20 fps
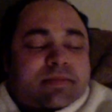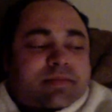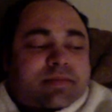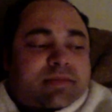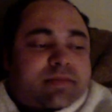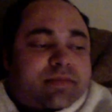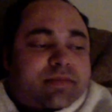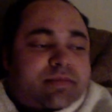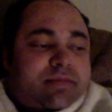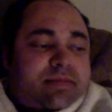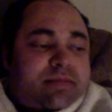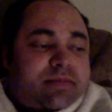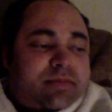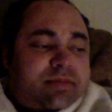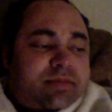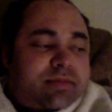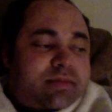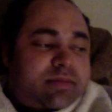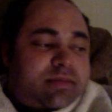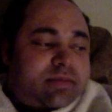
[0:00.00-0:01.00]

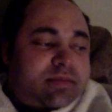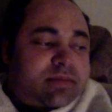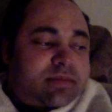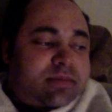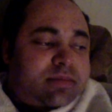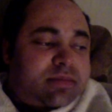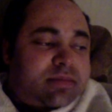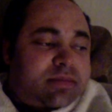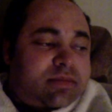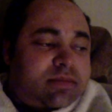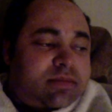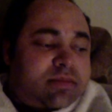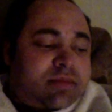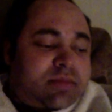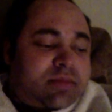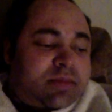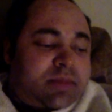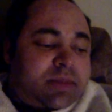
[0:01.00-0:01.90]
(no one is talking)